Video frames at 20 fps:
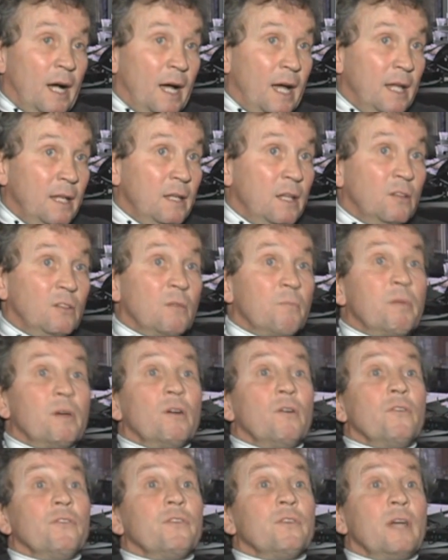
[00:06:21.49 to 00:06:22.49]
I need to
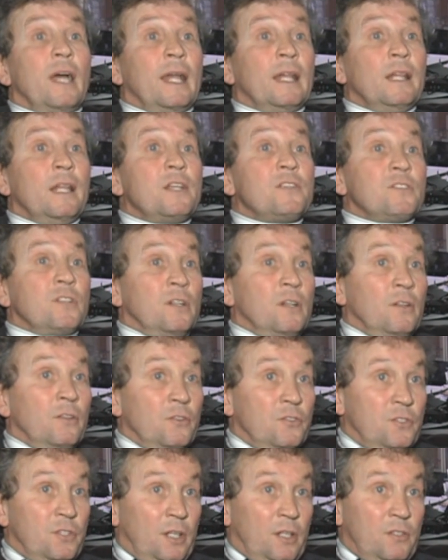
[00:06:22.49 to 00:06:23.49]
build at least
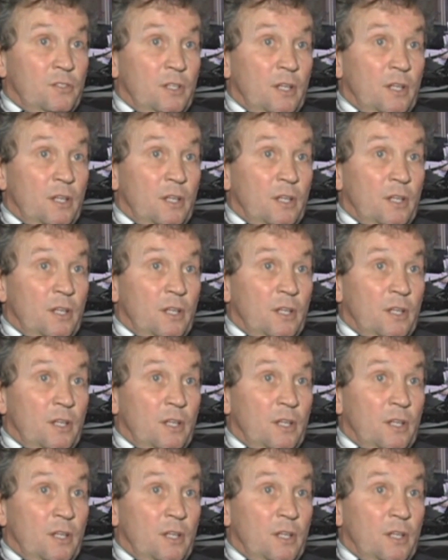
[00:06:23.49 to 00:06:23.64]
another 6,